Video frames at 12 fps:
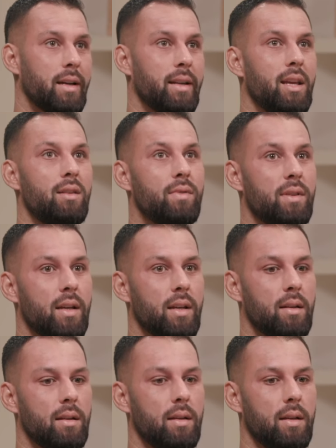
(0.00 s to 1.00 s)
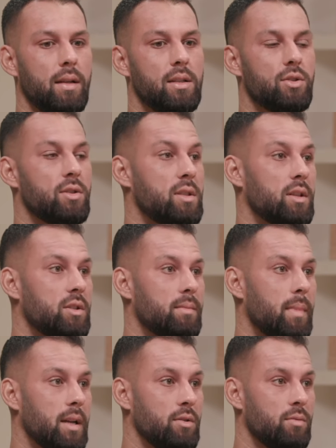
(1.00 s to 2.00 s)
And even then, it's just such a
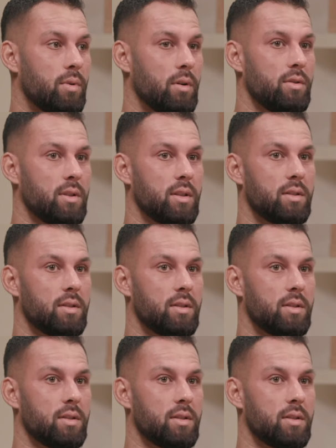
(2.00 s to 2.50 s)
manual process.